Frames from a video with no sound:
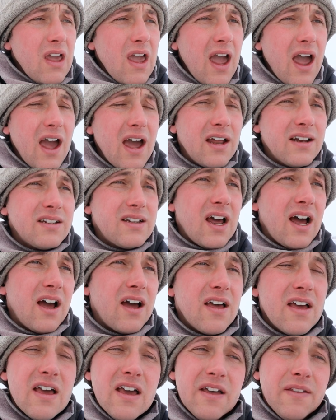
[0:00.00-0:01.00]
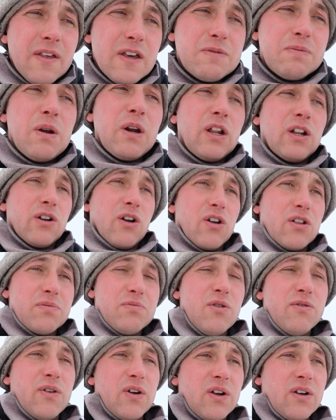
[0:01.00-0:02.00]
And uh, this particular
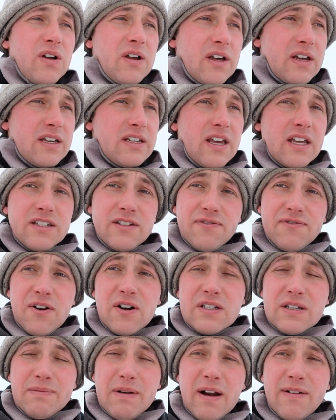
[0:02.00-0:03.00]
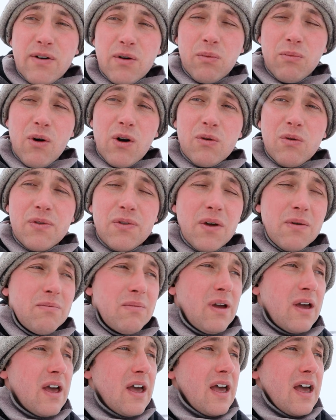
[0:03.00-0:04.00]
earth mover, he, it's the first time I've ever worked with
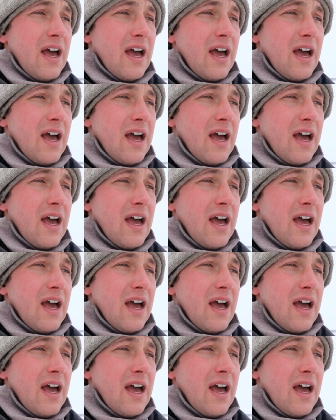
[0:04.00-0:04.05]
him.